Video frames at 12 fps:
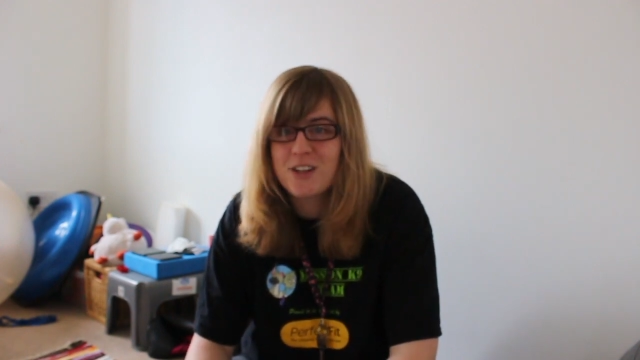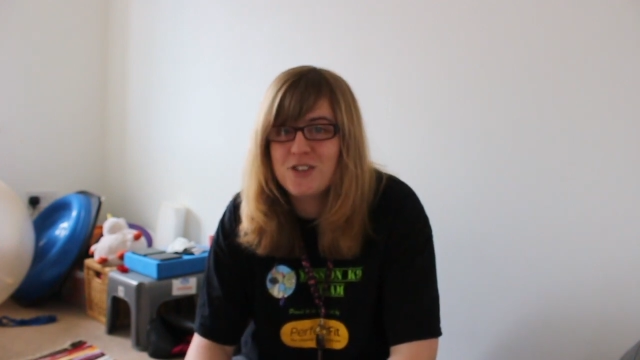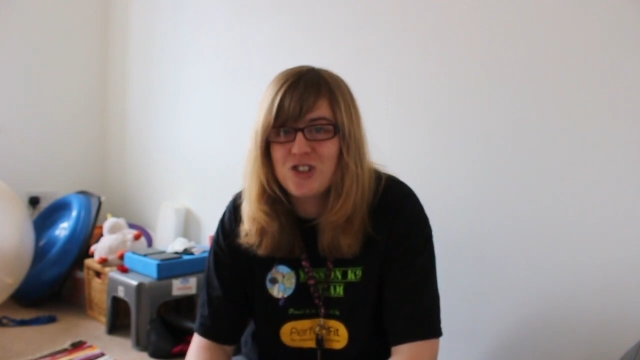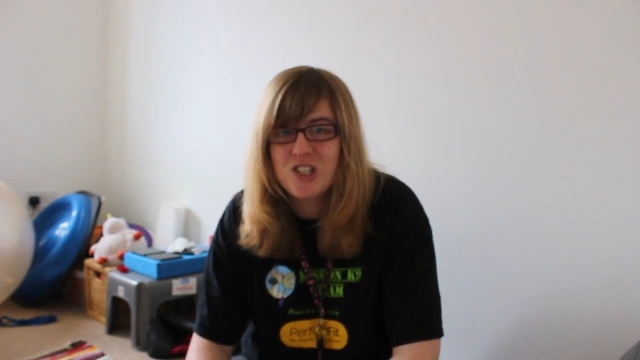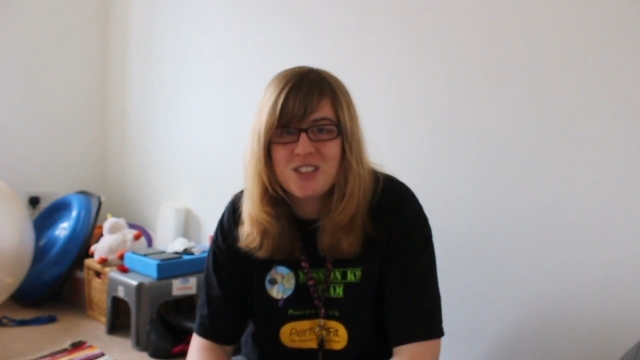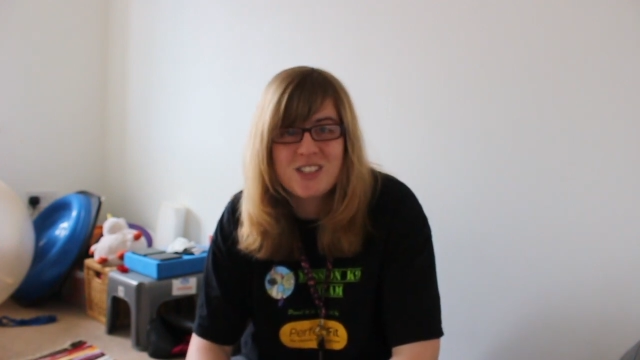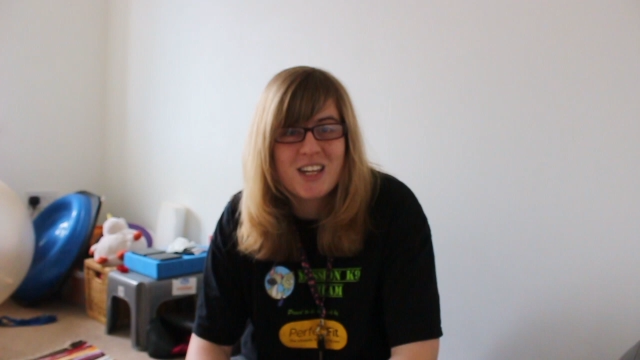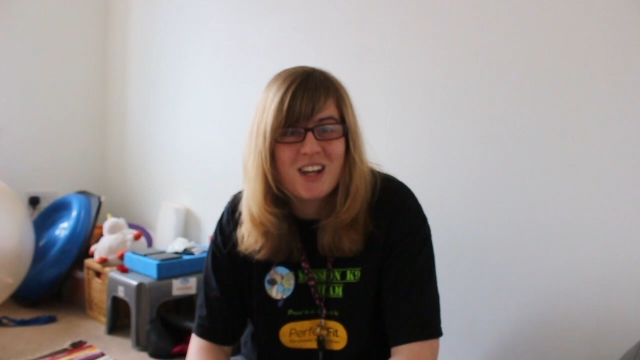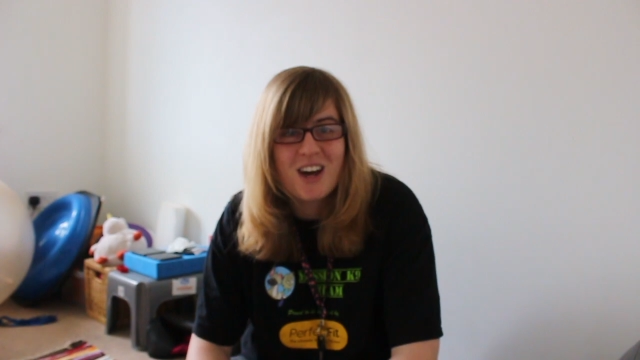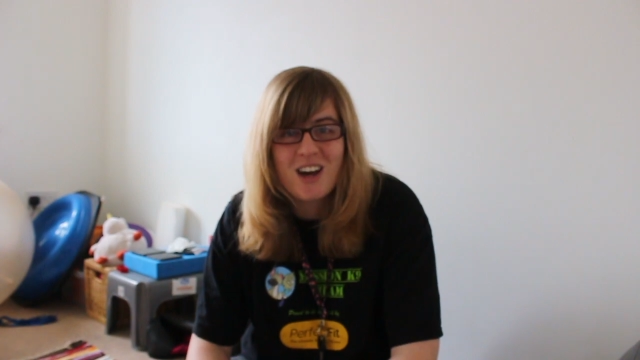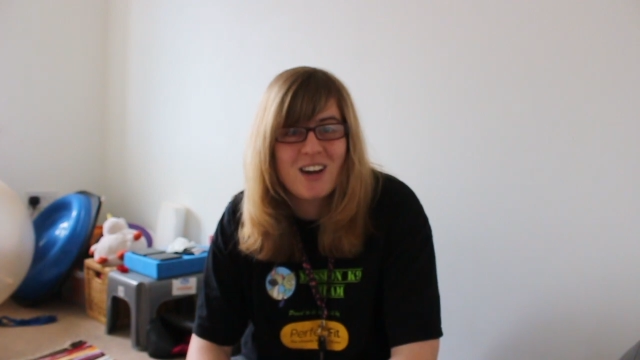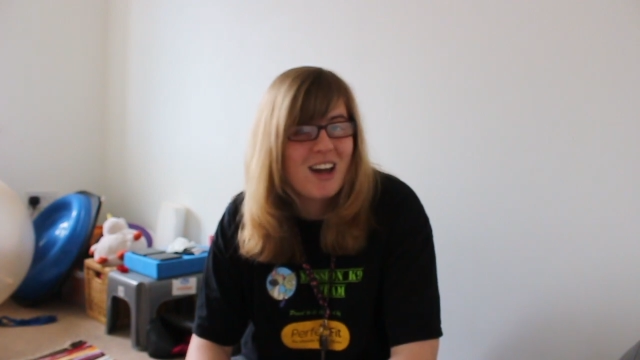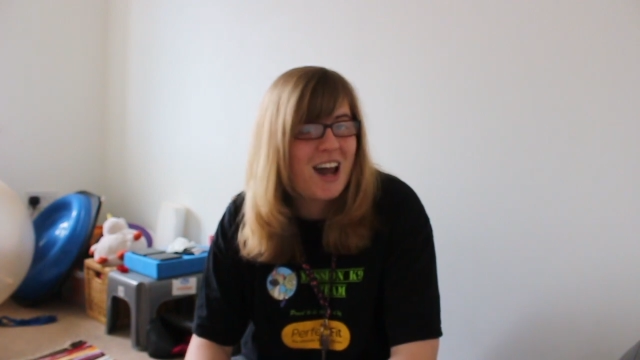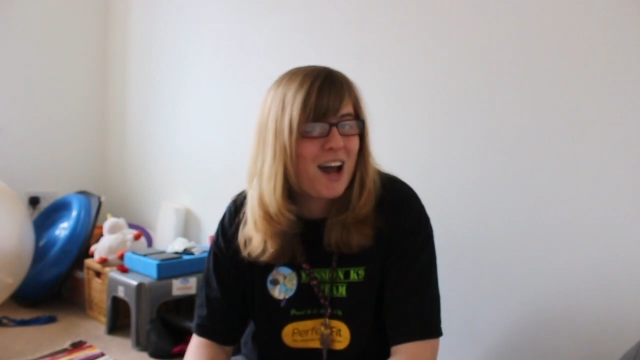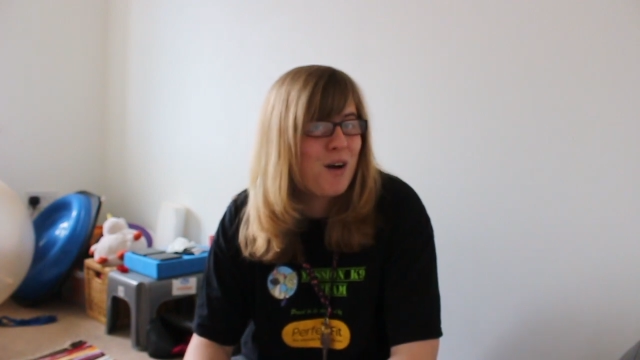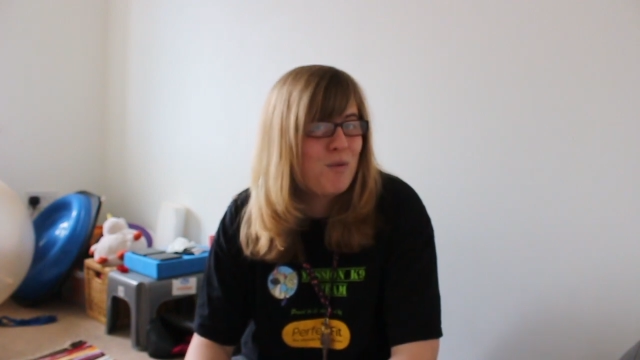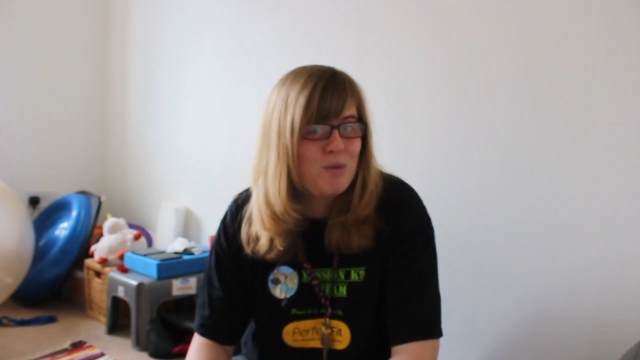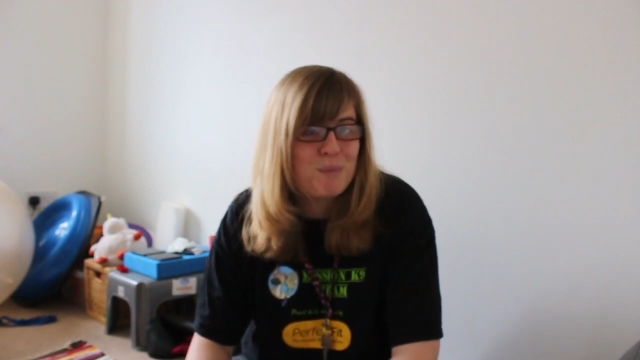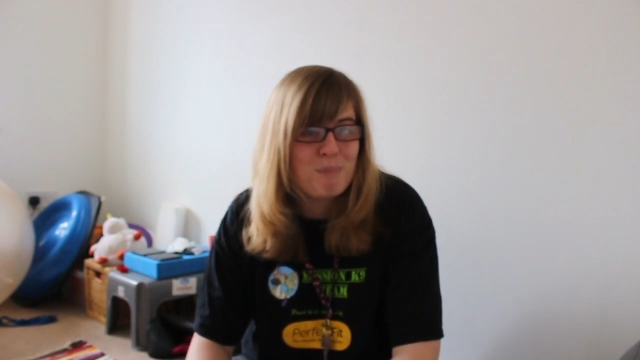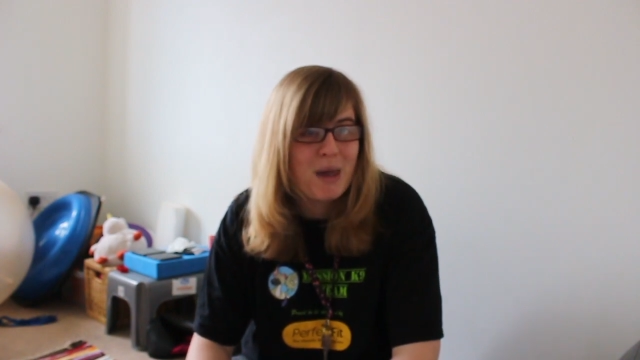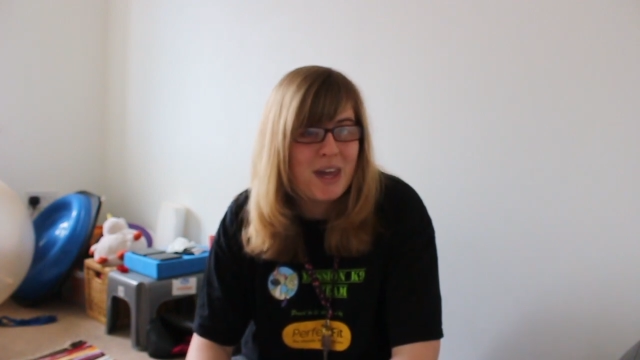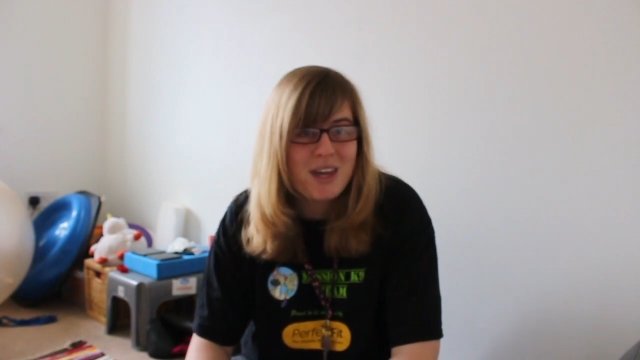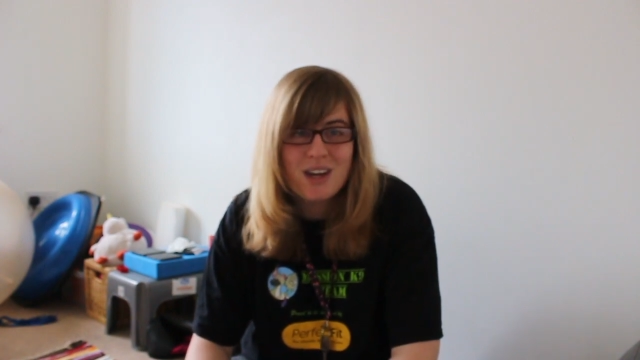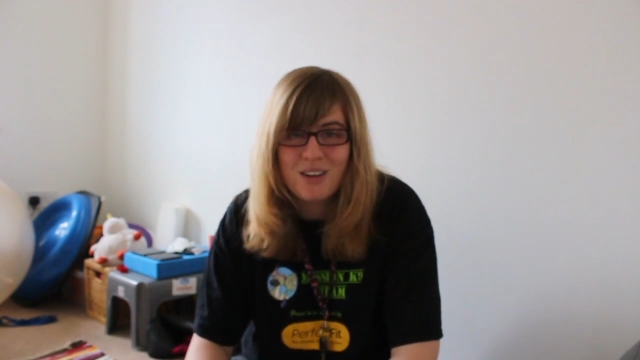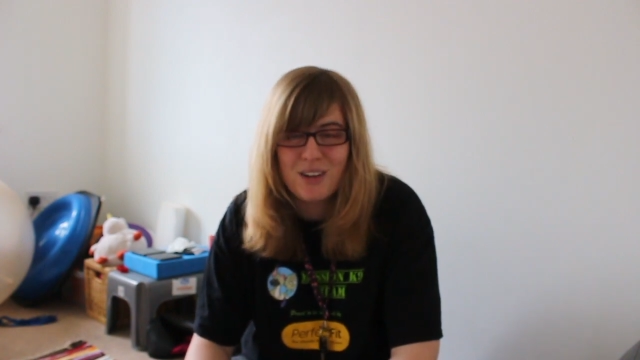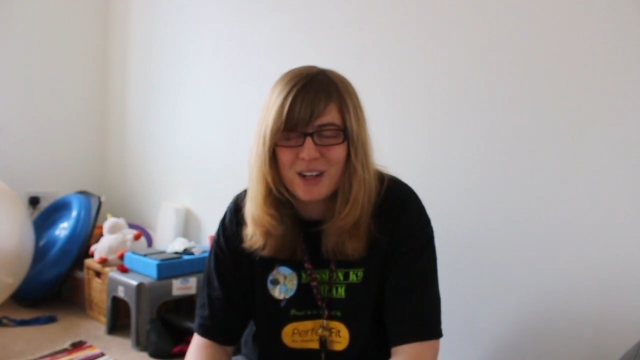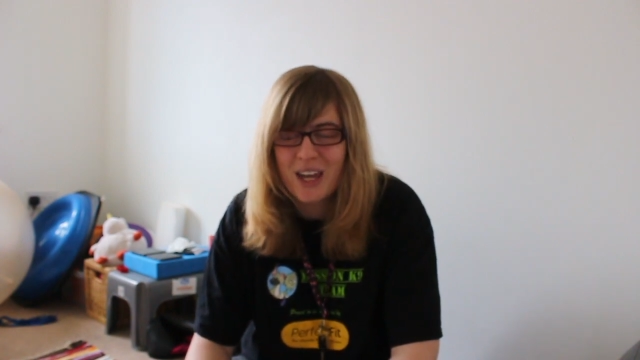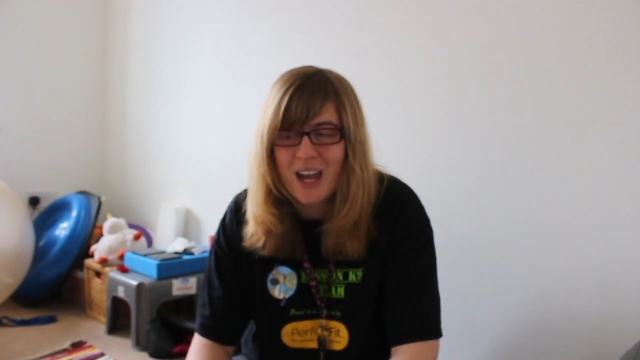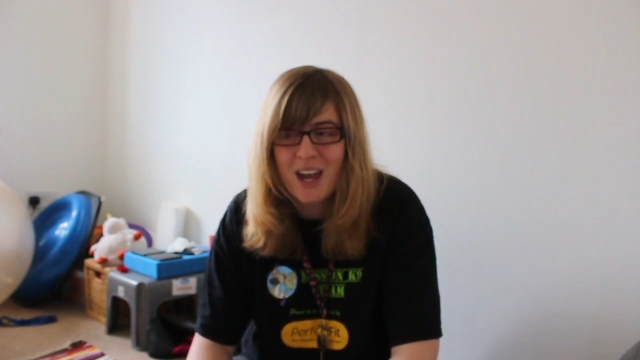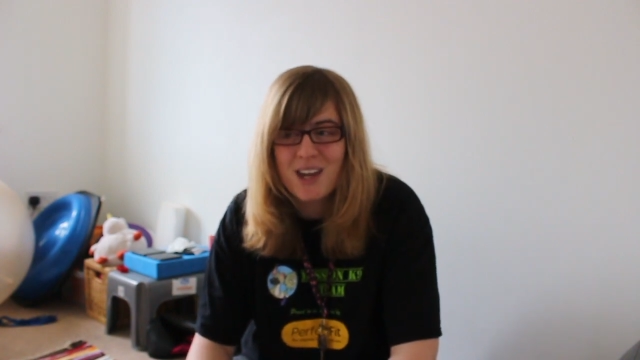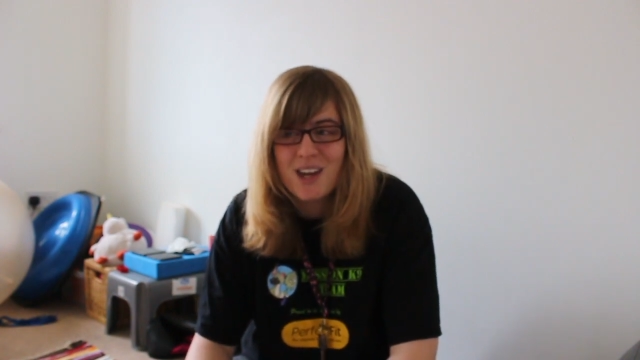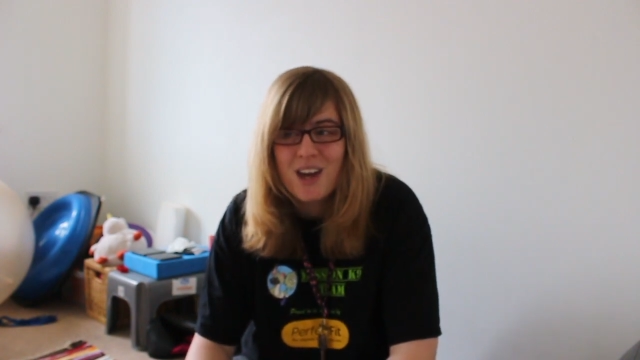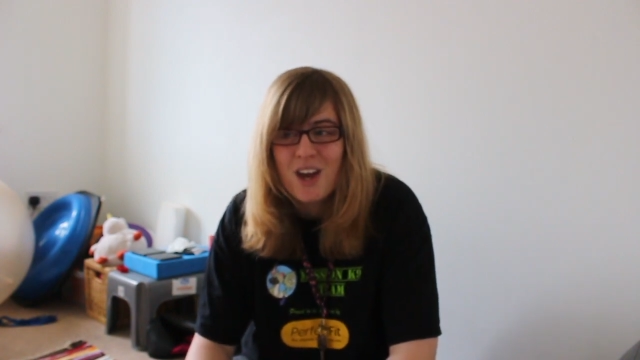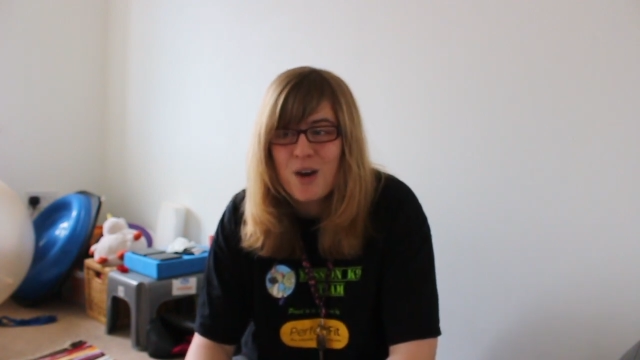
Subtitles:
lunch and dinner out with me, okay?